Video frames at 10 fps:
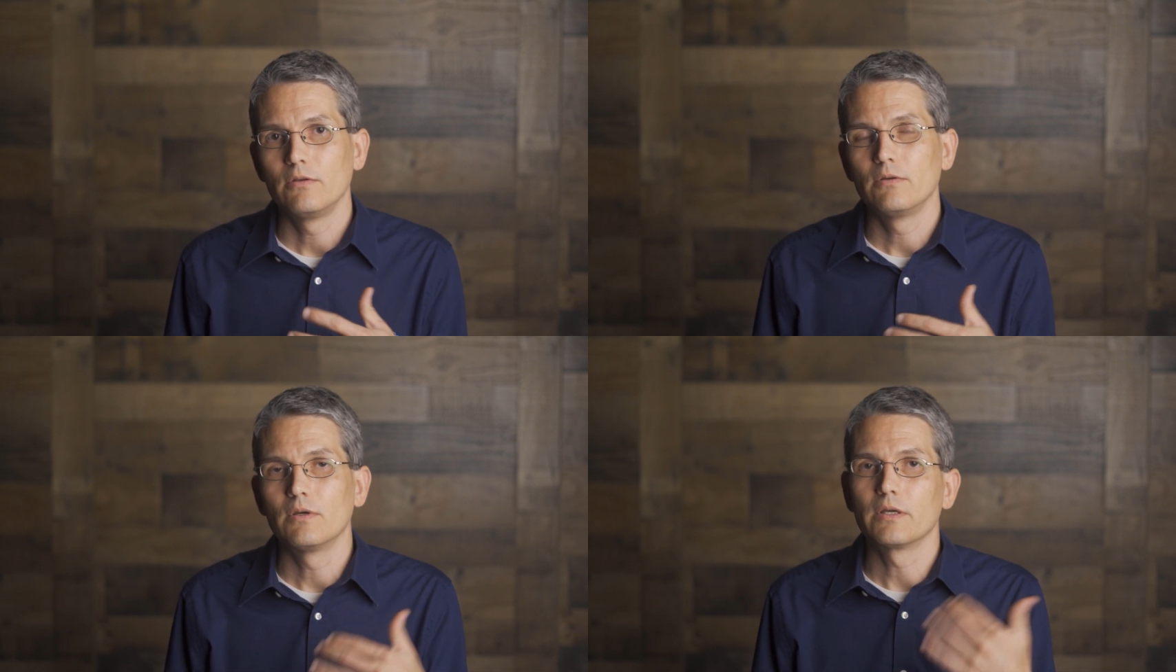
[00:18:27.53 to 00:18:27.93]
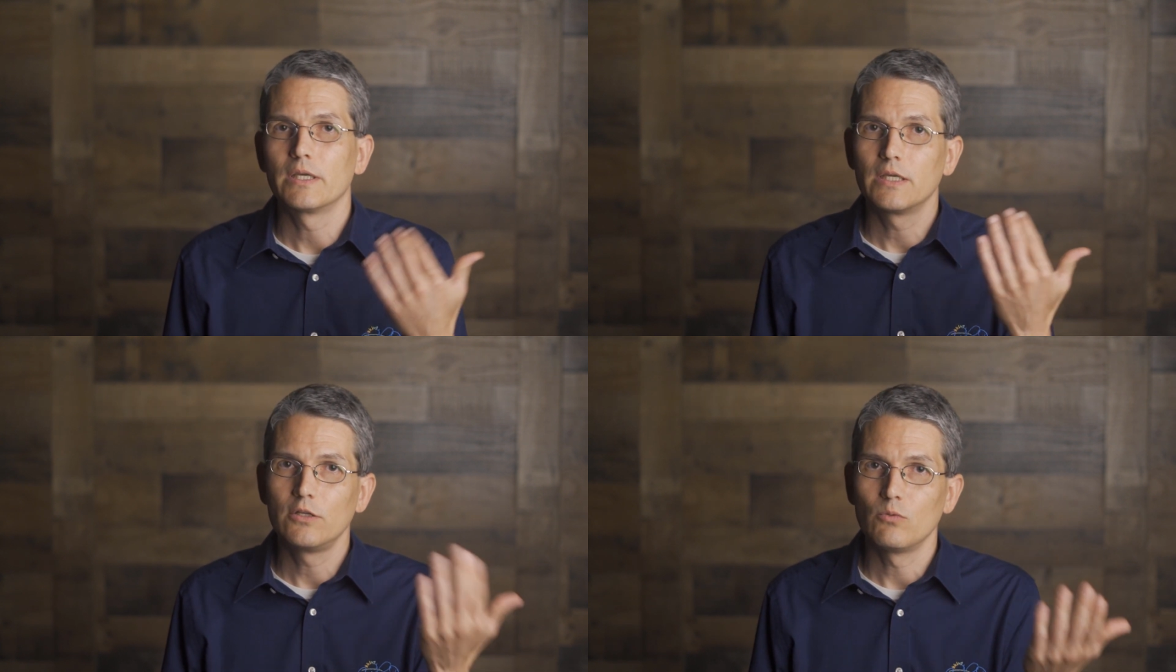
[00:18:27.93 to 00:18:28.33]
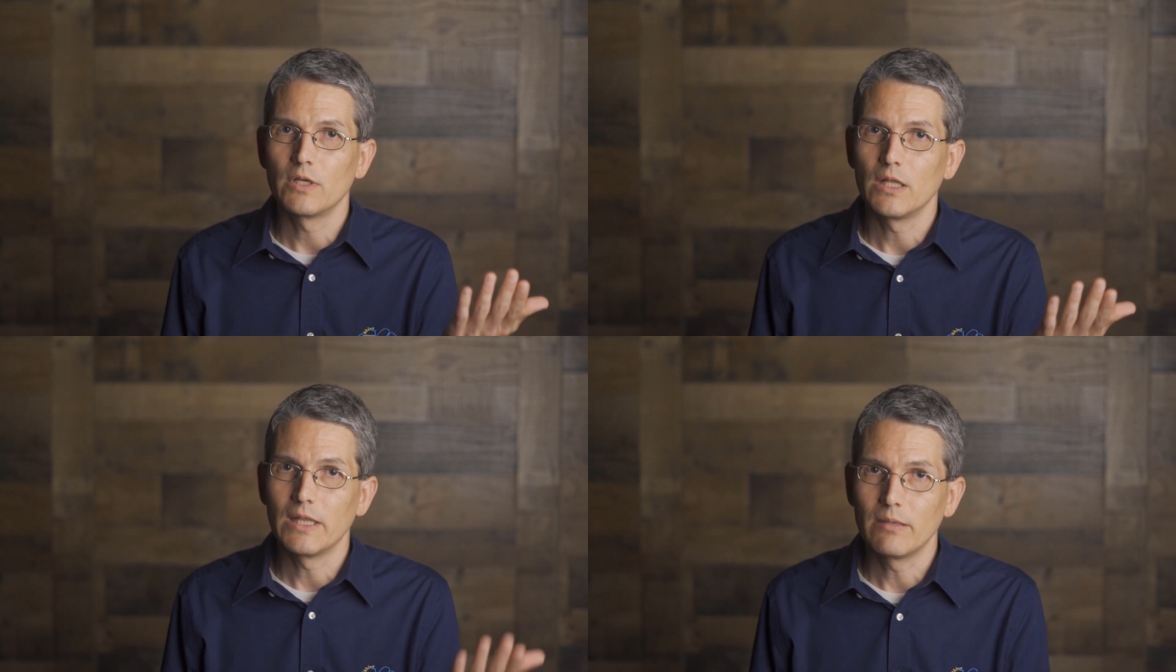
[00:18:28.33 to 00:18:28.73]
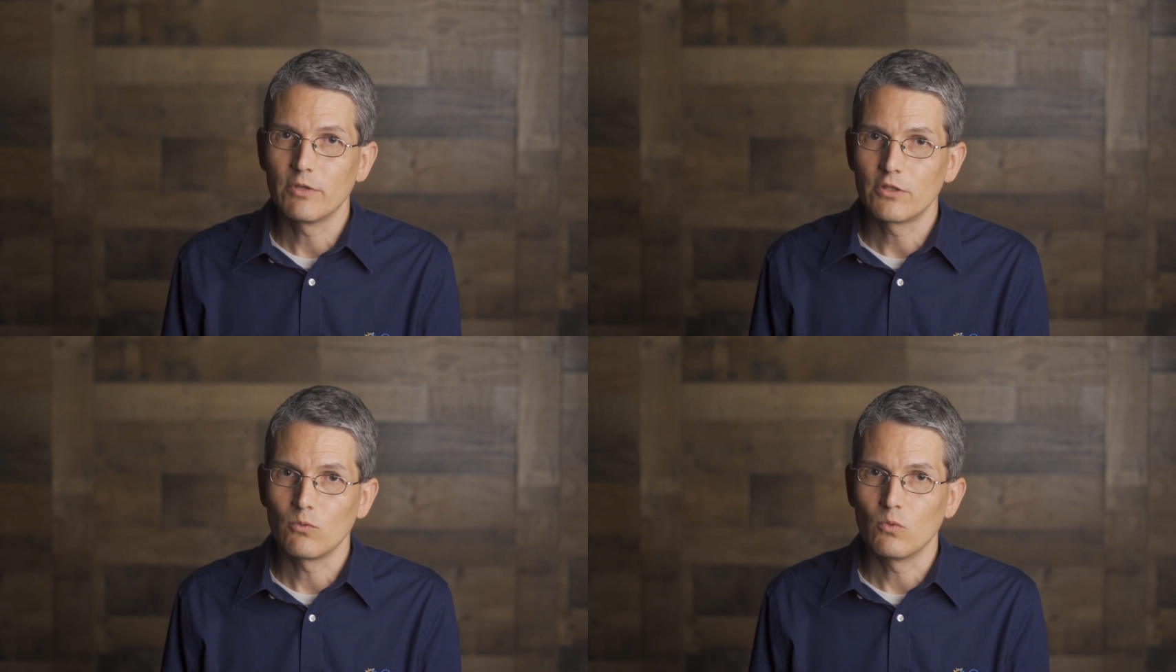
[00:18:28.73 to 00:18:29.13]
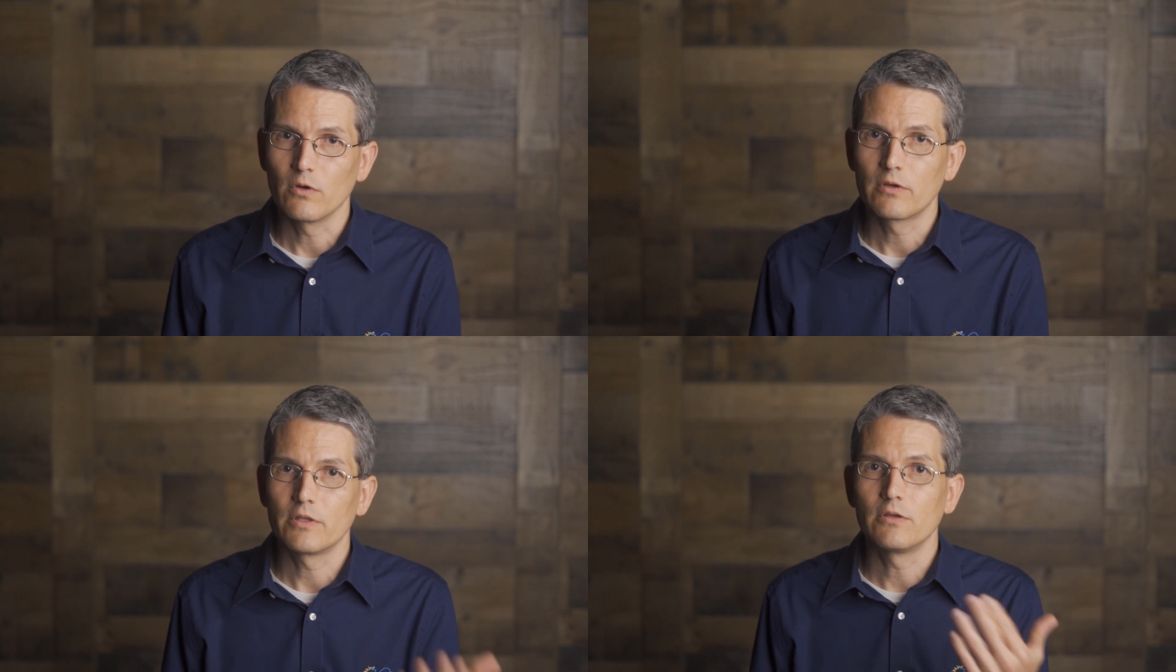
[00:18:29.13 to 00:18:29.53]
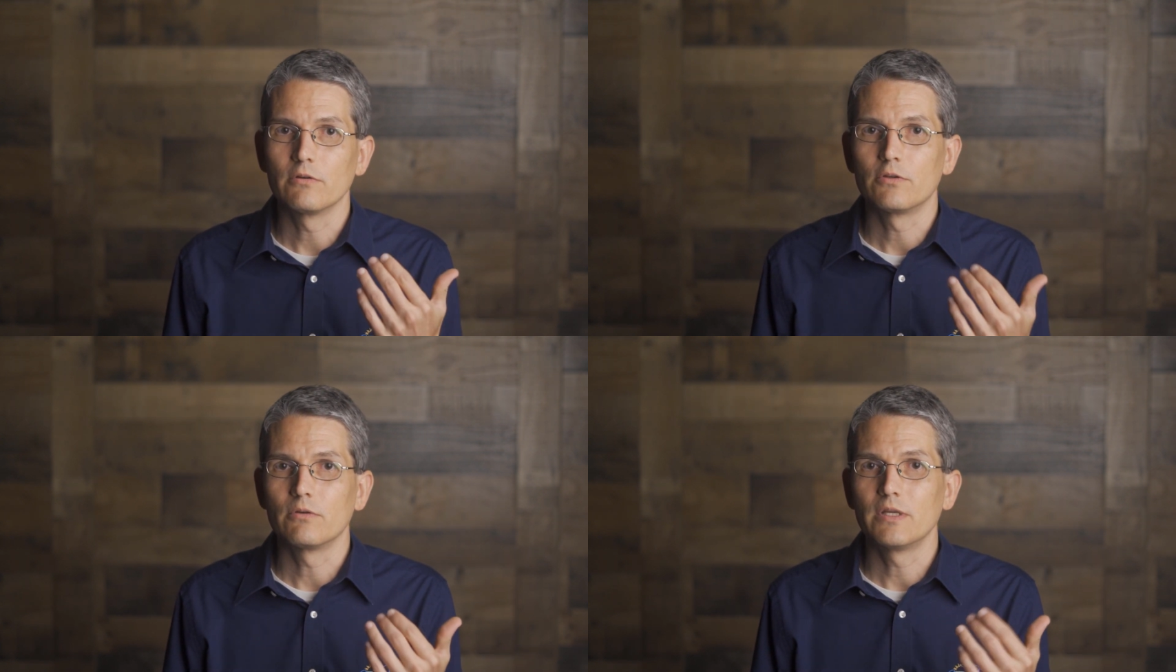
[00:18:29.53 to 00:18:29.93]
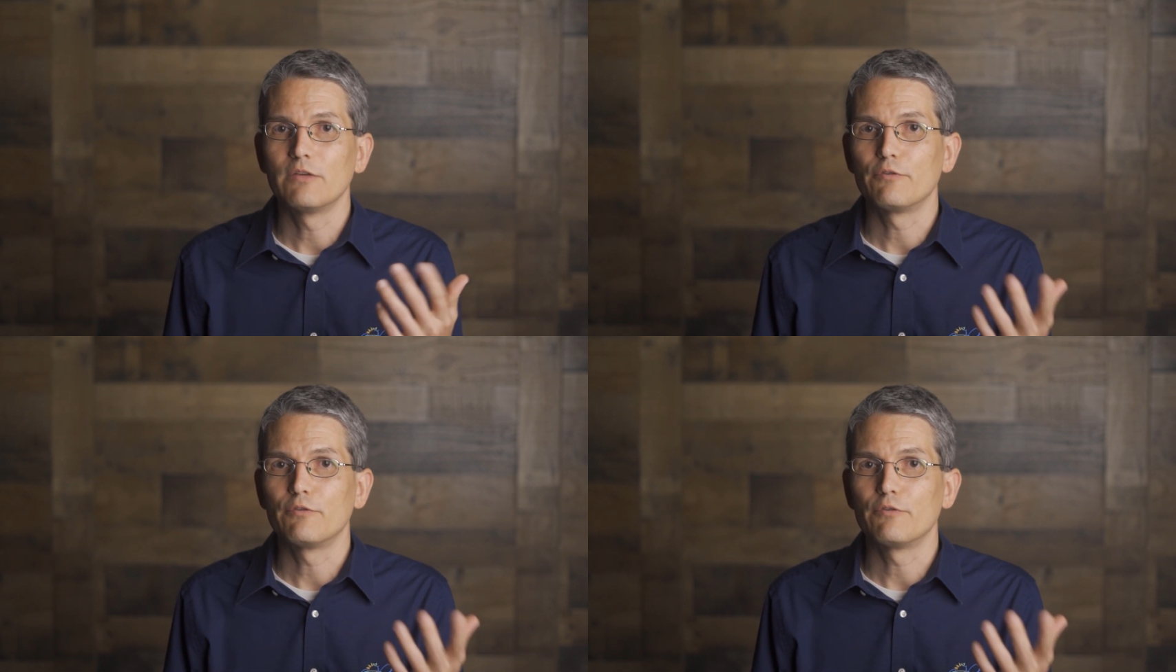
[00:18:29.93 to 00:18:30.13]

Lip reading: You want to limit the work that you're doing.